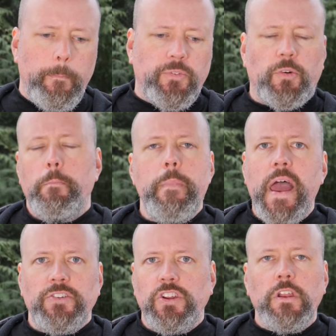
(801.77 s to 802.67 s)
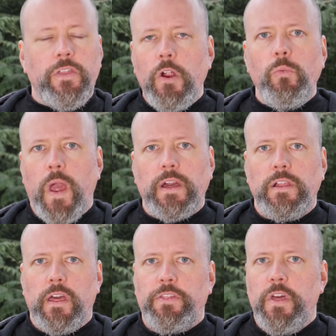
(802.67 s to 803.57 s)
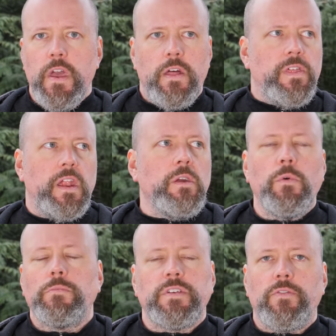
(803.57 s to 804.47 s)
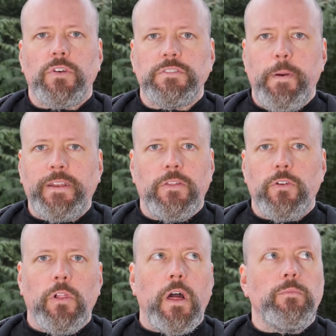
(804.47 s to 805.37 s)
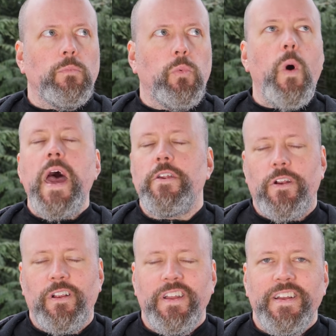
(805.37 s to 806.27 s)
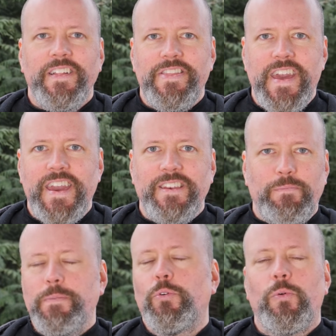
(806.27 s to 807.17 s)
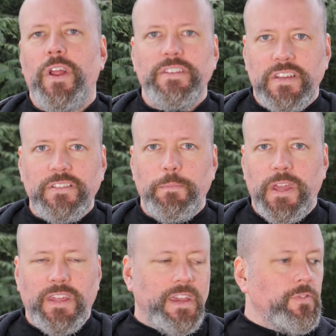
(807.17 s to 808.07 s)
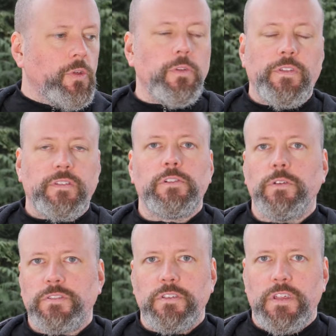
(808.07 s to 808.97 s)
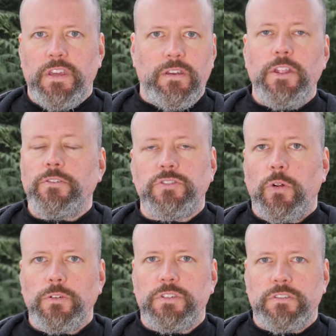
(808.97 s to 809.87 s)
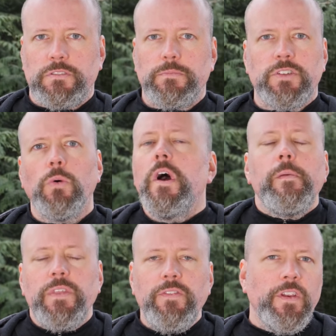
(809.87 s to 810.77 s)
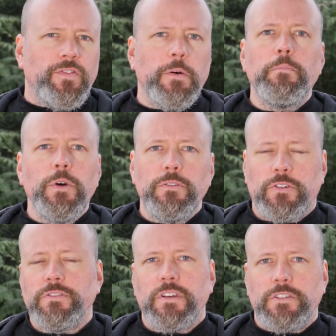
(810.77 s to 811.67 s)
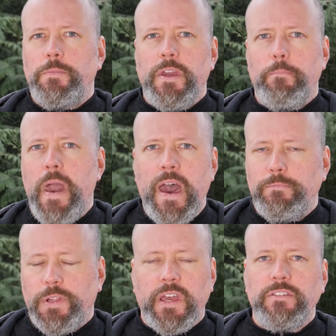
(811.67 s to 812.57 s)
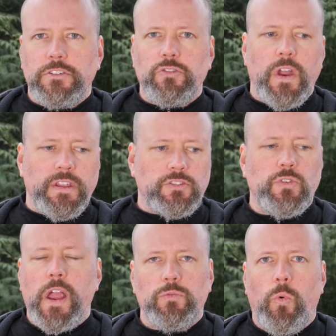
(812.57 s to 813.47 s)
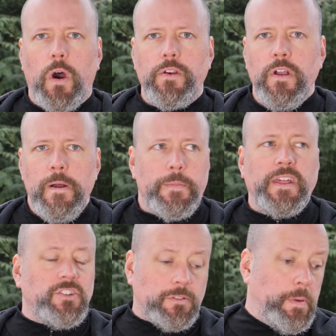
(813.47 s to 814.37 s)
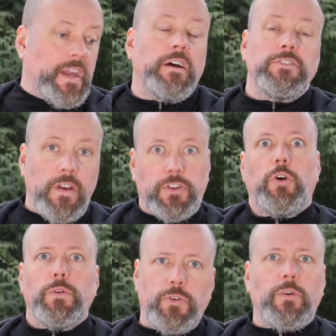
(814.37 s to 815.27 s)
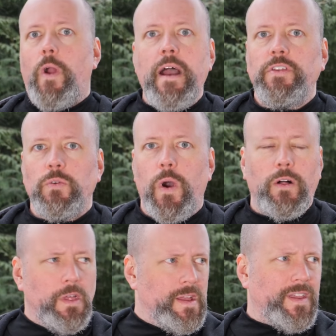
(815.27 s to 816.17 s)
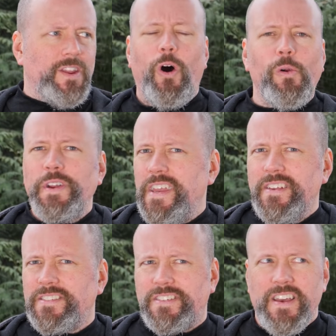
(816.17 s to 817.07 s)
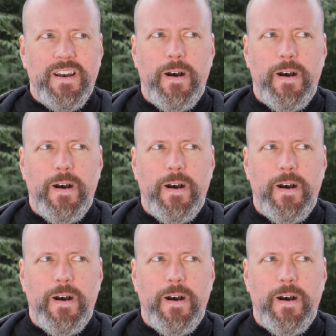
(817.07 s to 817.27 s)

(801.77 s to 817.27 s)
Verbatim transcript: sort of mashed into their regolith than anyone was ever expecting. They're a lot wetter than people were anticipating, even though they're this close to the inner solar system. So even if the moon turns out to be a bad place to try and extract water, I think just because you have to go into a gravity well, it already is